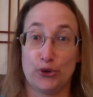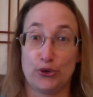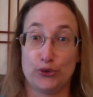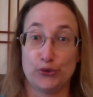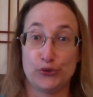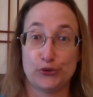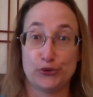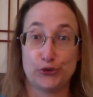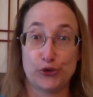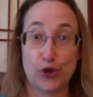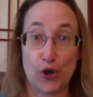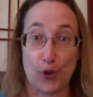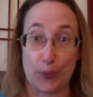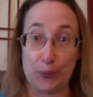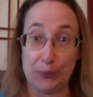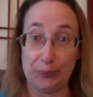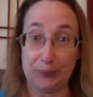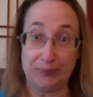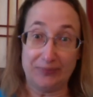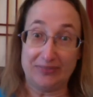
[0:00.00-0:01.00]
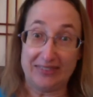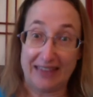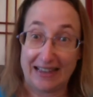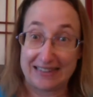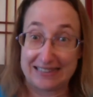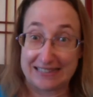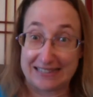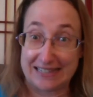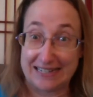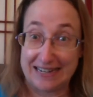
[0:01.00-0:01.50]
So
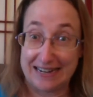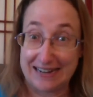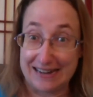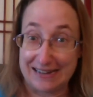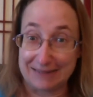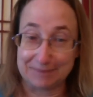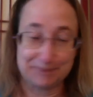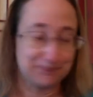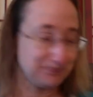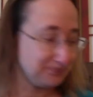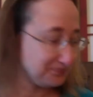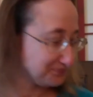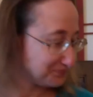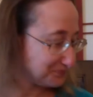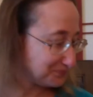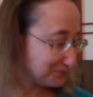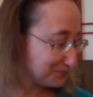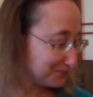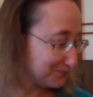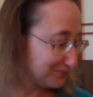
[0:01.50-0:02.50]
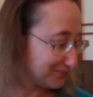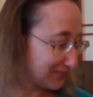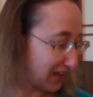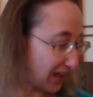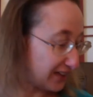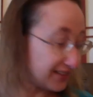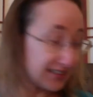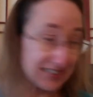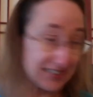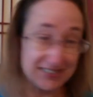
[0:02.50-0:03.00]
that's the knitting.
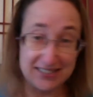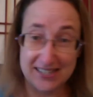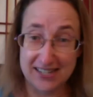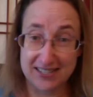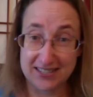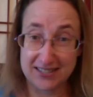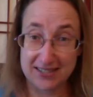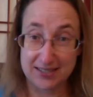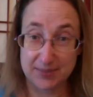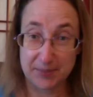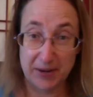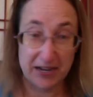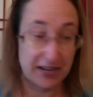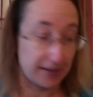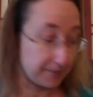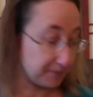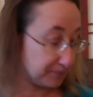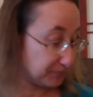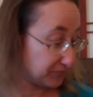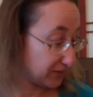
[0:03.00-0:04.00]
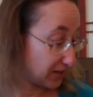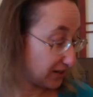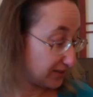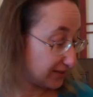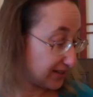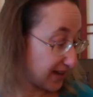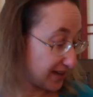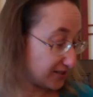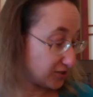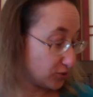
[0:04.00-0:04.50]
Let's get to the spinning.
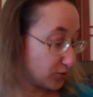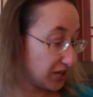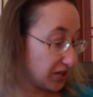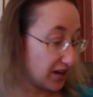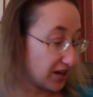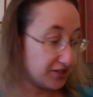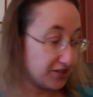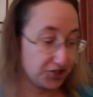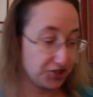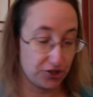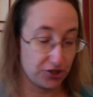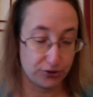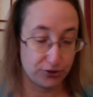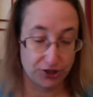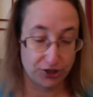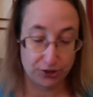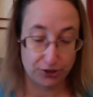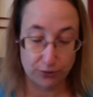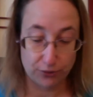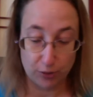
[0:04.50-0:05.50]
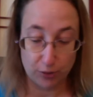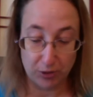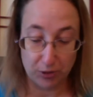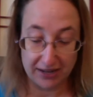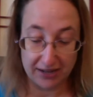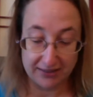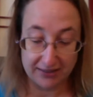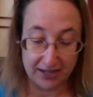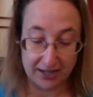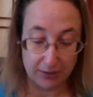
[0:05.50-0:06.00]
Last week I showed you a
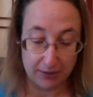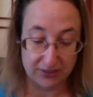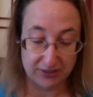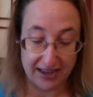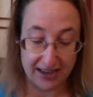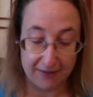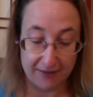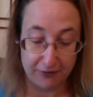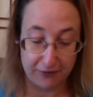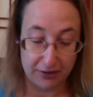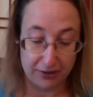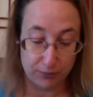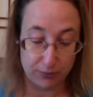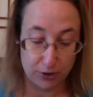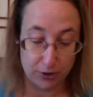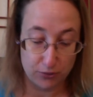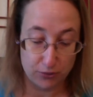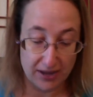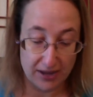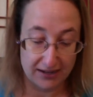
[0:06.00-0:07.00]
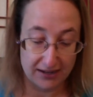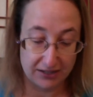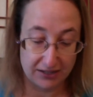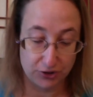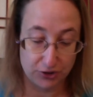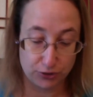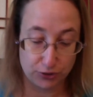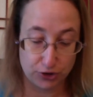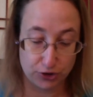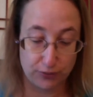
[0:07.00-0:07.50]
braid that I was halfway through, and I
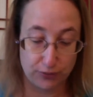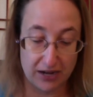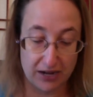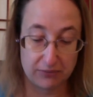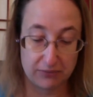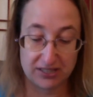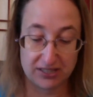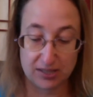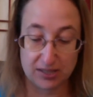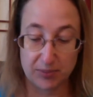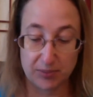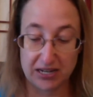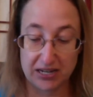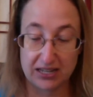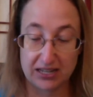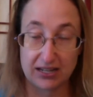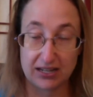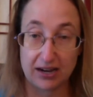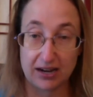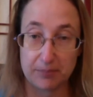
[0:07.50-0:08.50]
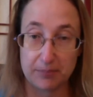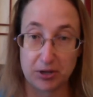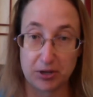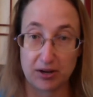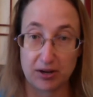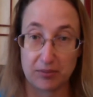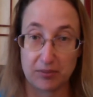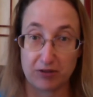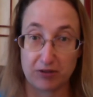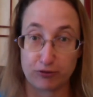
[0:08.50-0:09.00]
told you I was spinning it up
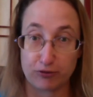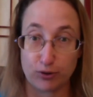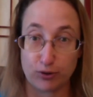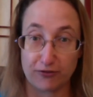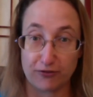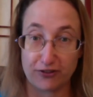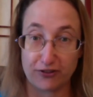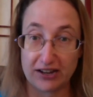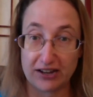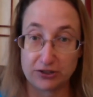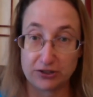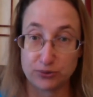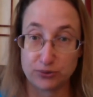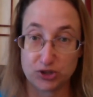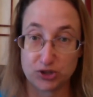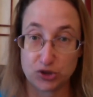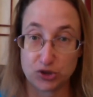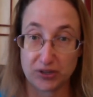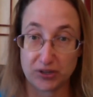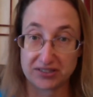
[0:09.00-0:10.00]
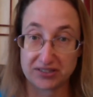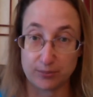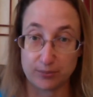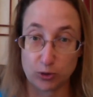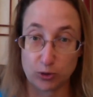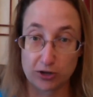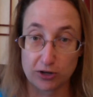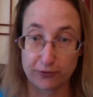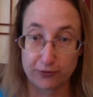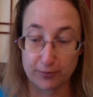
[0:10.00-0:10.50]
for a friend who was doing some
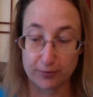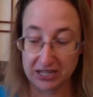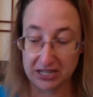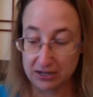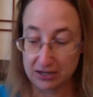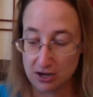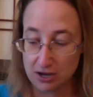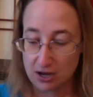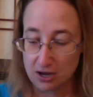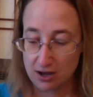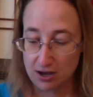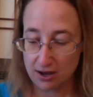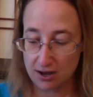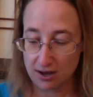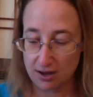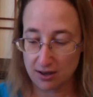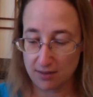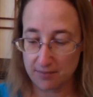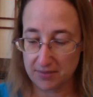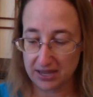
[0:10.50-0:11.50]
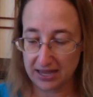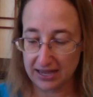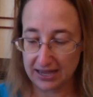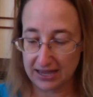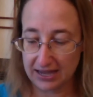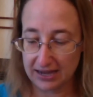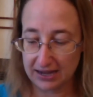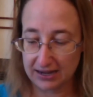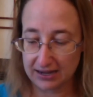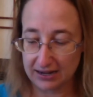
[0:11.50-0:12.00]
work for me.
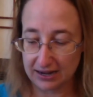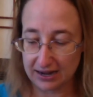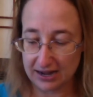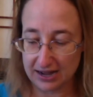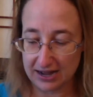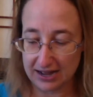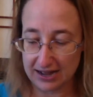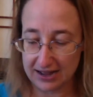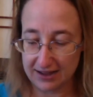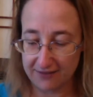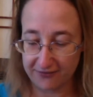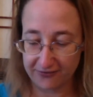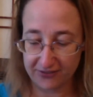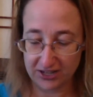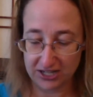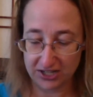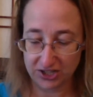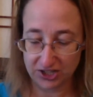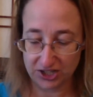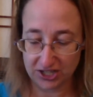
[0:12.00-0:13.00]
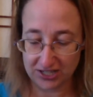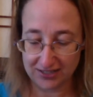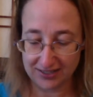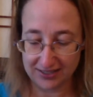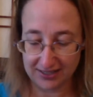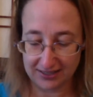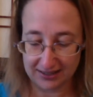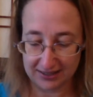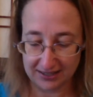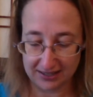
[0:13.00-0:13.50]
And I finished
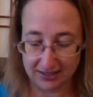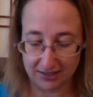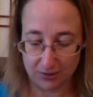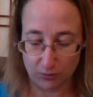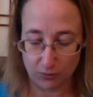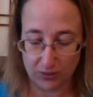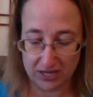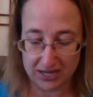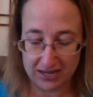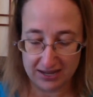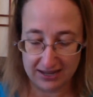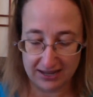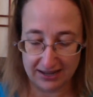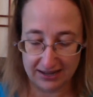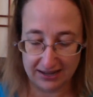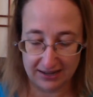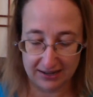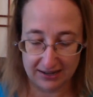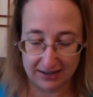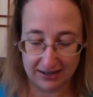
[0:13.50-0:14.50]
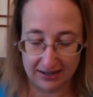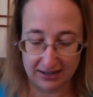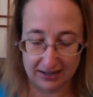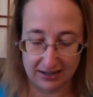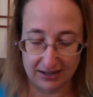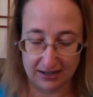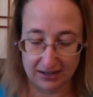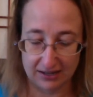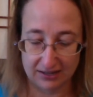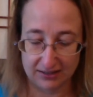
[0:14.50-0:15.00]
it this week, and it
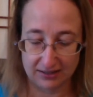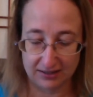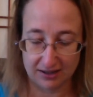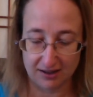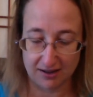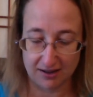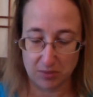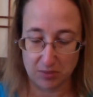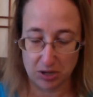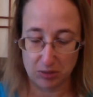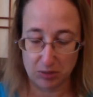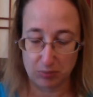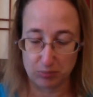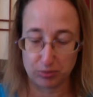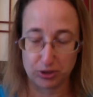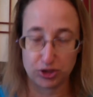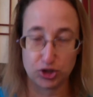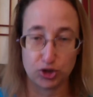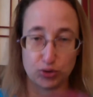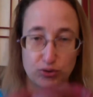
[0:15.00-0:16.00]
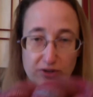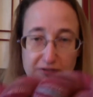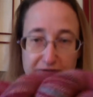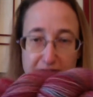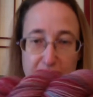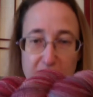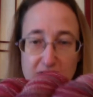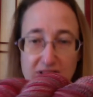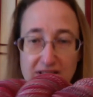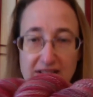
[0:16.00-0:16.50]
is
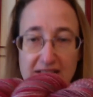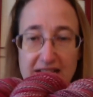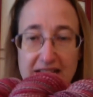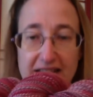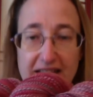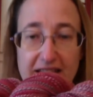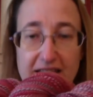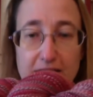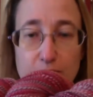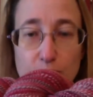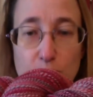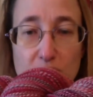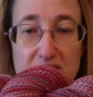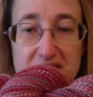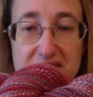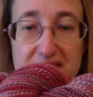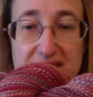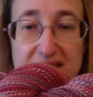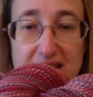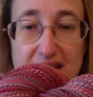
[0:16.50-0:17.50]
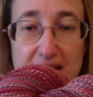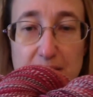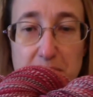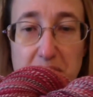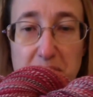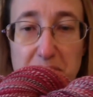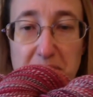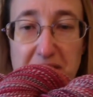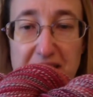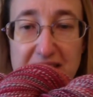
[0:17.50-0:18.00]
beautiful. It was
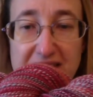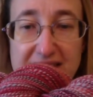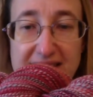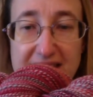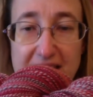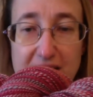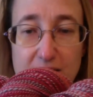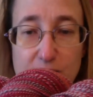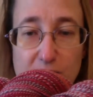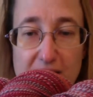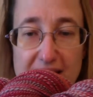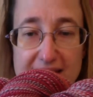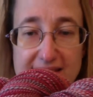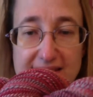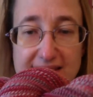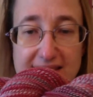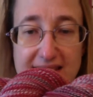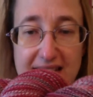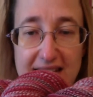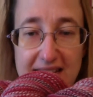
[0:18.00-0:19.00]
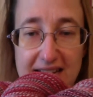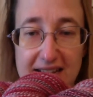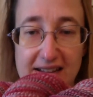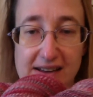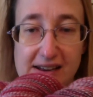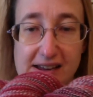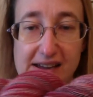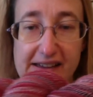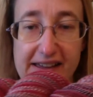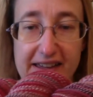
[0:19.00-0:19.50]
pinks and reds
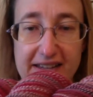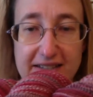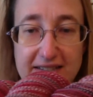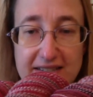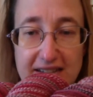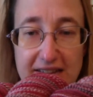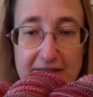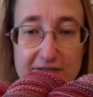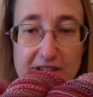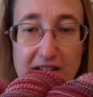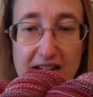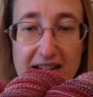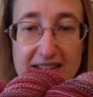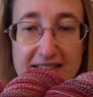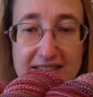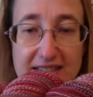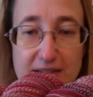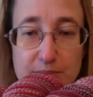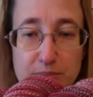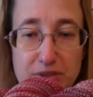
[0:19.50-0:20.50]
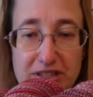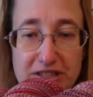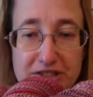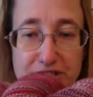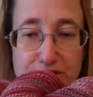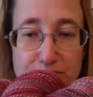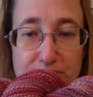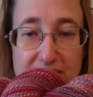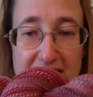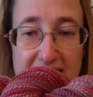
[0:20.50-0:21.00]
and a hint of an icy
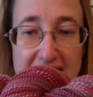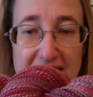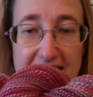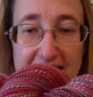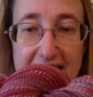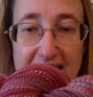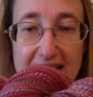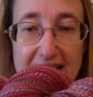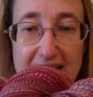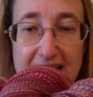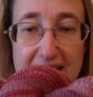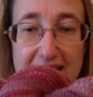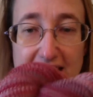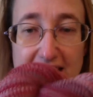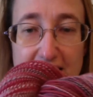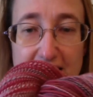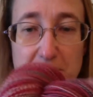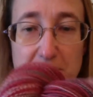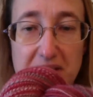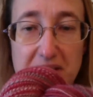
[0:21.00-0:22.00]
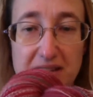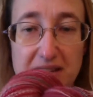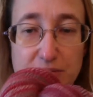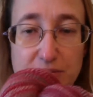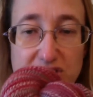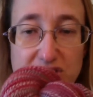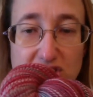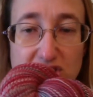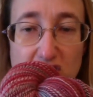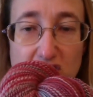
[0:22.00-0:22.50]
blue, and it
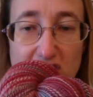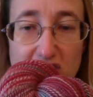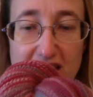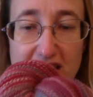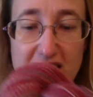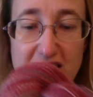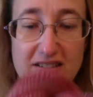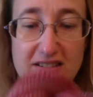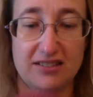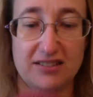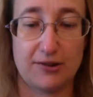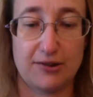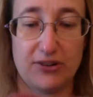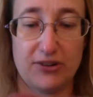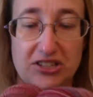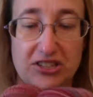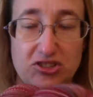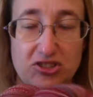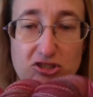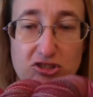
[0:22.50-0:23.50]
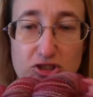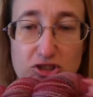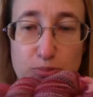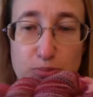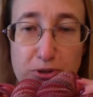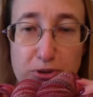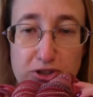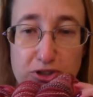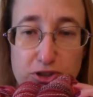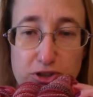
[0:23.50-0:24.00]
was targy, so it's
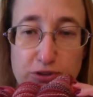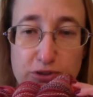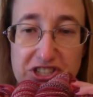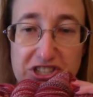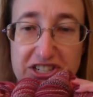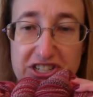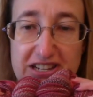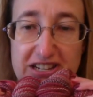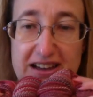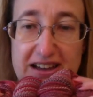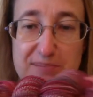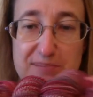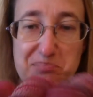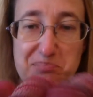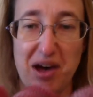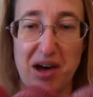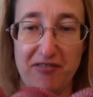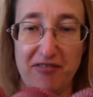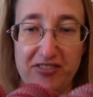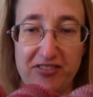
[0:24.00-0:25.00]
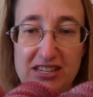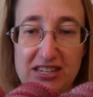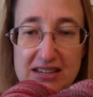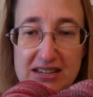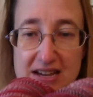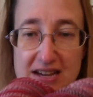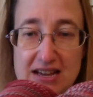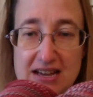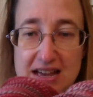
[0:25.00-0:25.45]
super squishy and puffy.